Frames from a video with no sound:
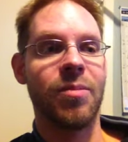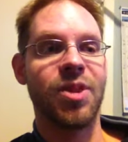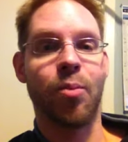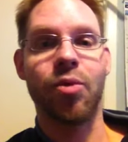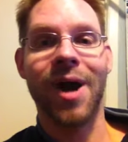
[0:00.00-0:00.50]

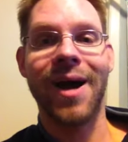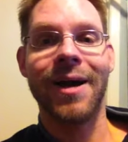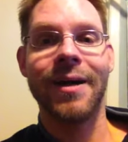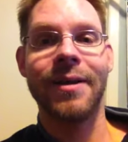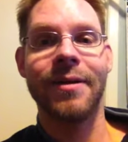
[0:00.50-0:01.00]
the
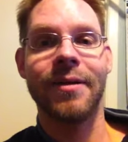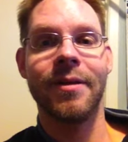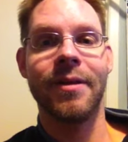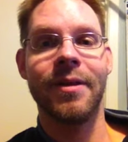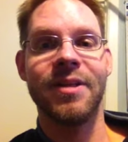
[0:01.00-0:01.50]
pride,
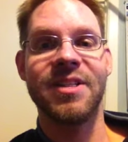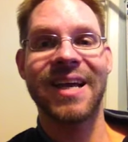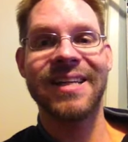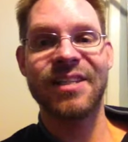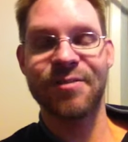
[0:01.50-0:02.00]
the
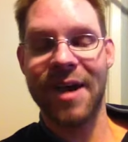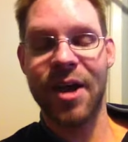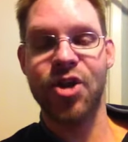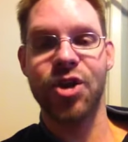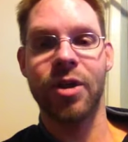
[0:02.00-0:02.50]

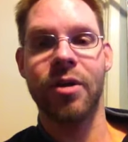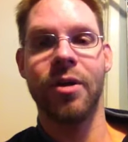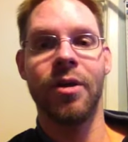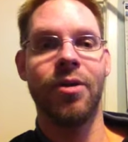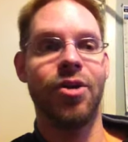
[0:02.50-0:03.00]
satisfaction,
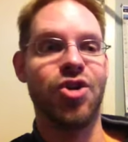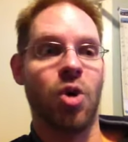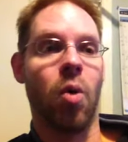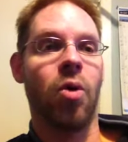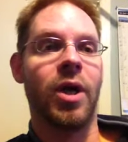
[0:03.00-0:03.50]
the
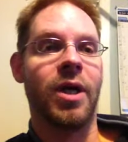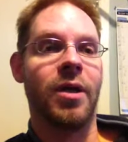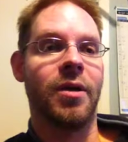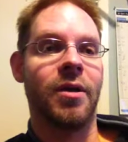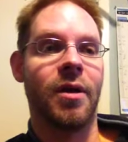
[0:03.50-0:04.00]
joy,
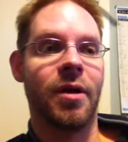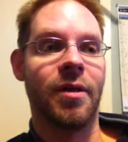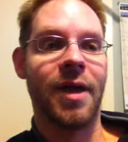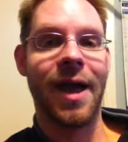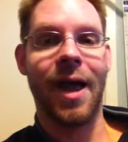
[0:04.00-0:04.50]

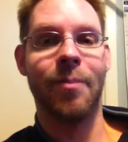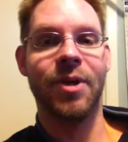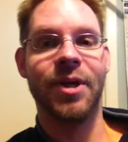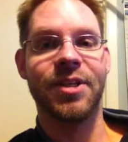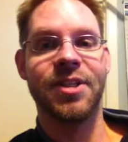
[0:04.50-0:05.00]
the
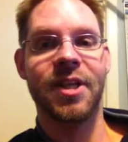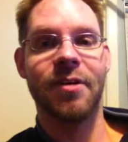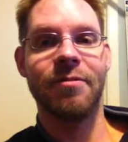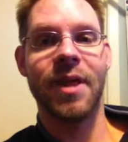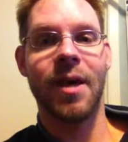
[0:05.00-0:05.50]
happiness
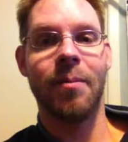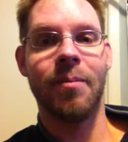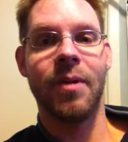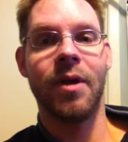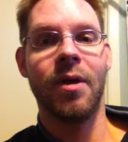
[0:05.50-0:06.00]
of
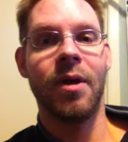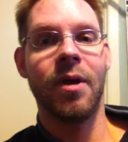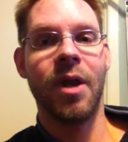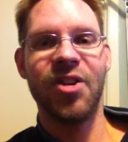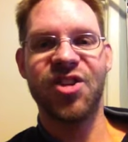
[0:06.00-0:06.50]
them,
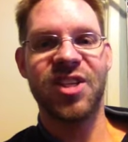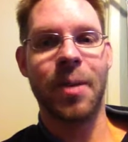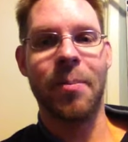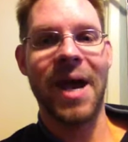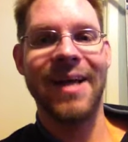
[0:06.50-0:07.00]
not just
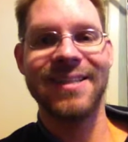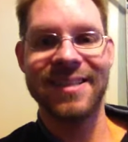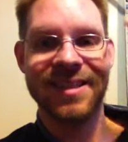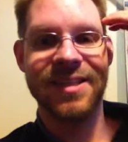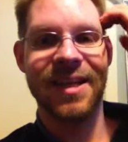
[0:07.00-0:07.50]
them
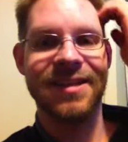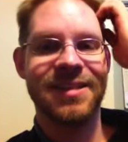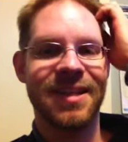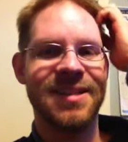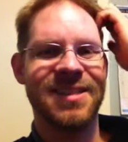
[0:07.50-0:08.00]
passing the test.
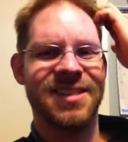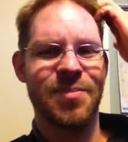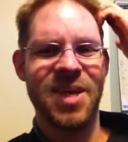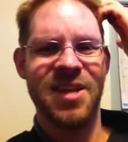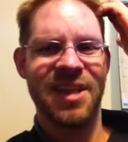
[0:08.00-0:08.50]
That's,
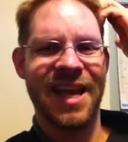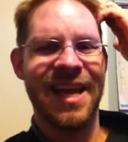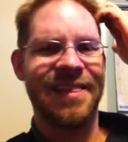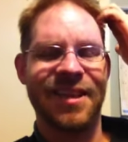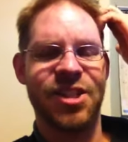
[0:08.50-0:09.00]
to me,
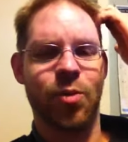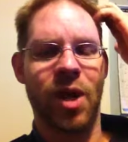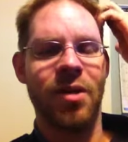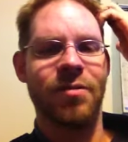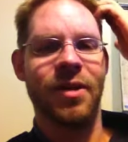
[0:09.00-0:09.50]
again, that's
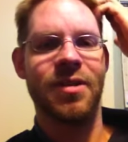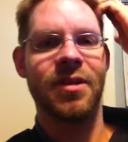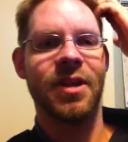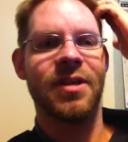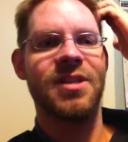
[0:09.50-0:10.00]
irrelevant.
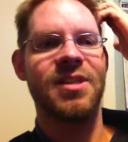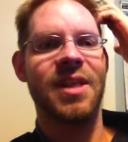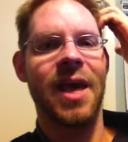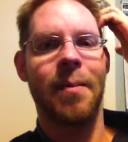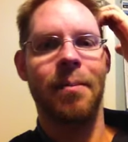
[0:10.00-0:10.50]
It's
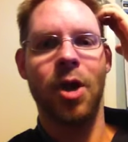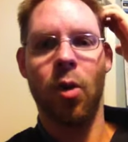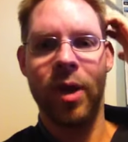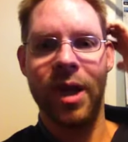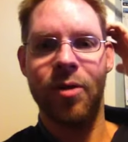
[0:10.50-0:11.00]
them
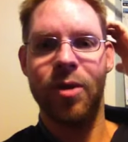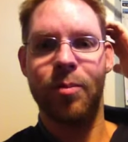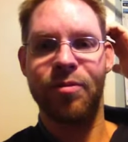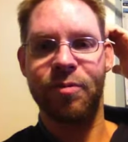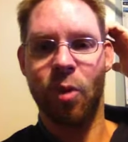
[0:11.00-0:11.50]
going out and
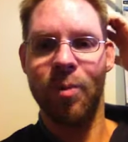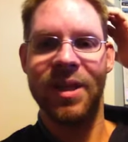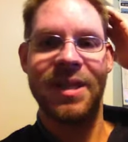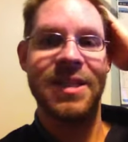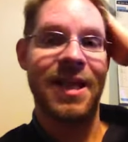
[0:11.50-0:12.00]
performing
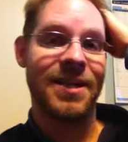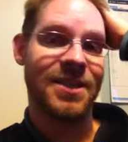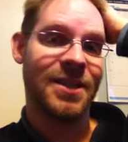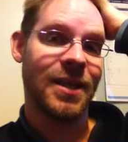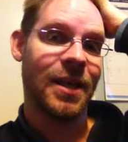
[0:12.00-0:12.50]
the
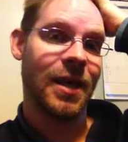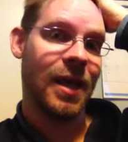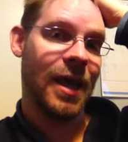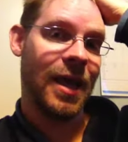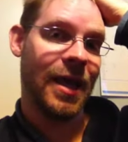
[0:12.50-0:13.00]
test
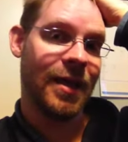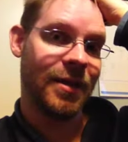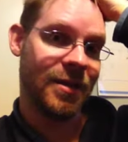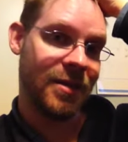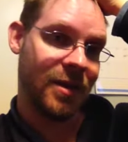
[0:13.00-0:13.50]

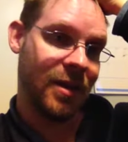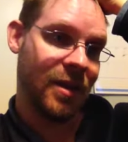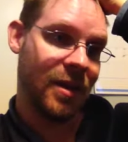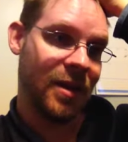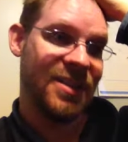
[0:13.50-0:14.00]
and
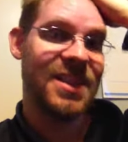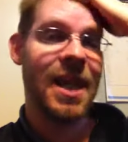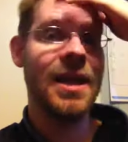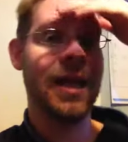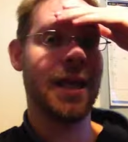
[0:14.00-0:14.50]

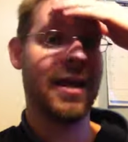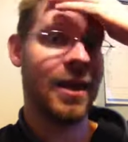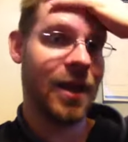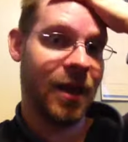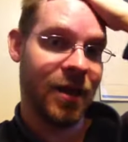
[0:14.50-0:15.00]
skating
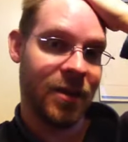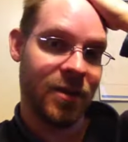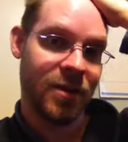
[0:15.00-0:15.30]
and